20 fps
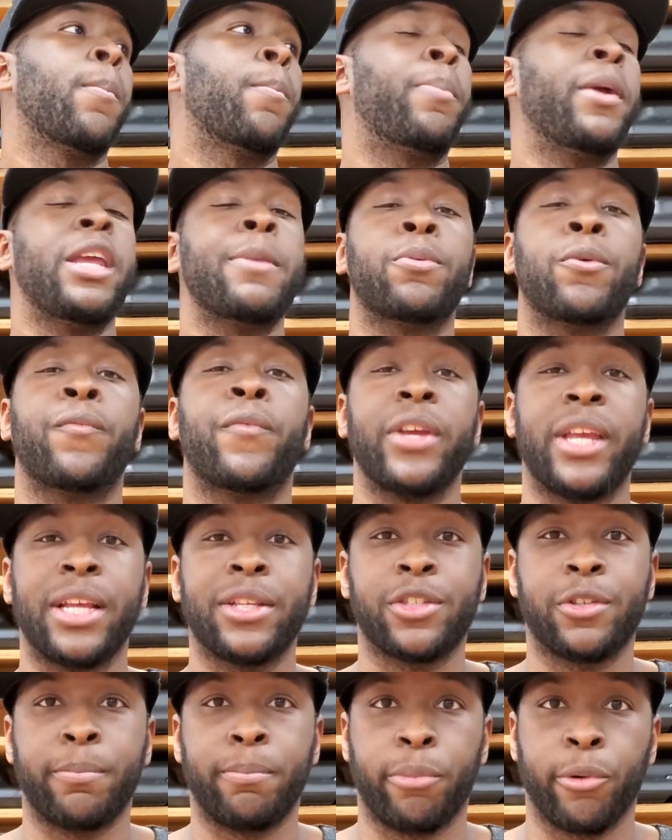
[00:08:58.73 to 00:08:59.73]
People
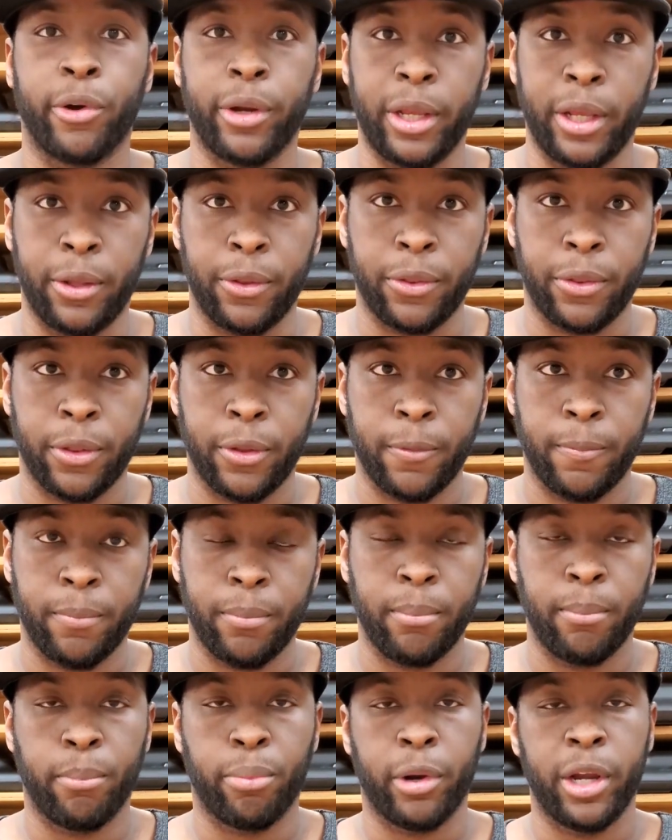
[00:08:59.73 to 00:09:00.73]
forget to breathe.
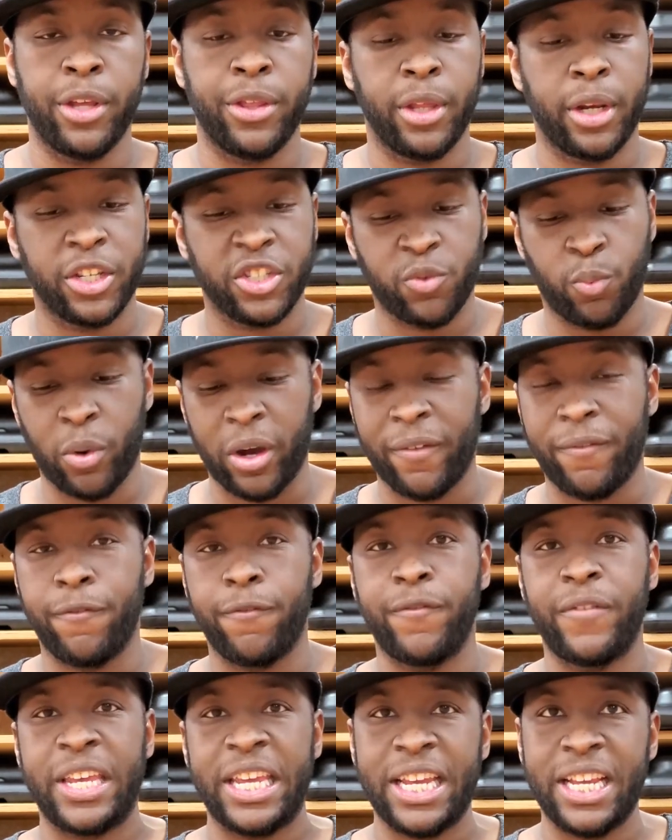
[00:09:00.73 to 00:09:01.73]
Breathing is
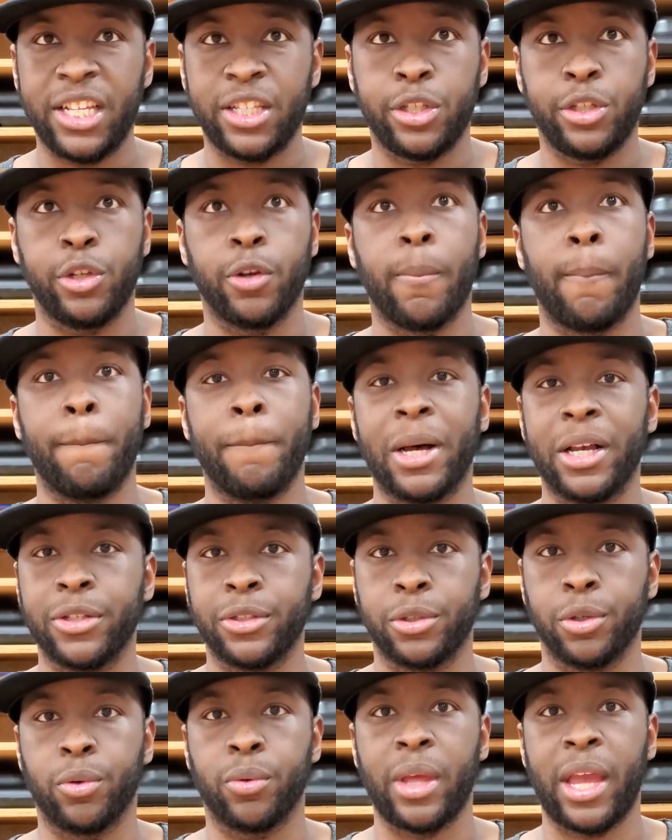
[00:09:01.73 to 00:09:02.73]
what feeds your
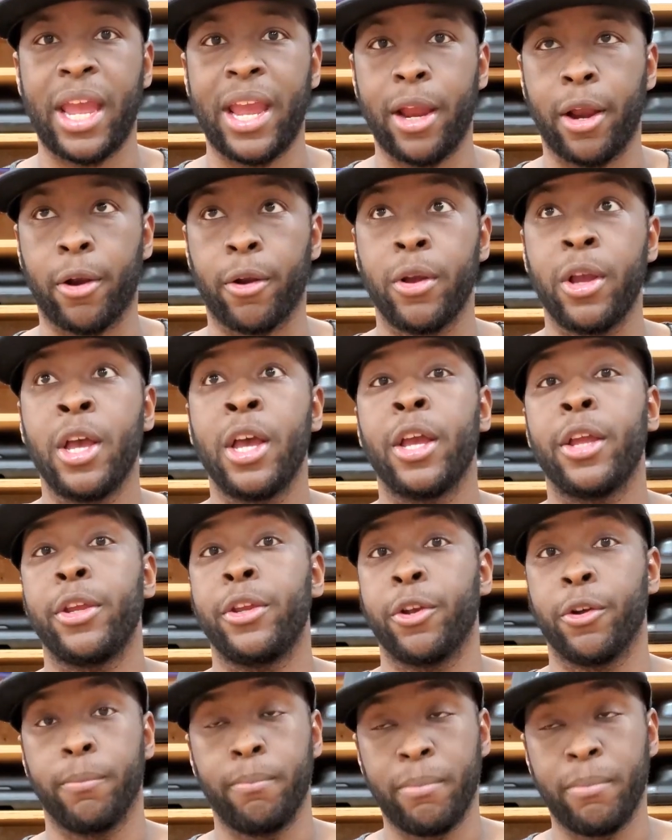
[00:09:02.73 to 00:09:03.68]
muscle air. Your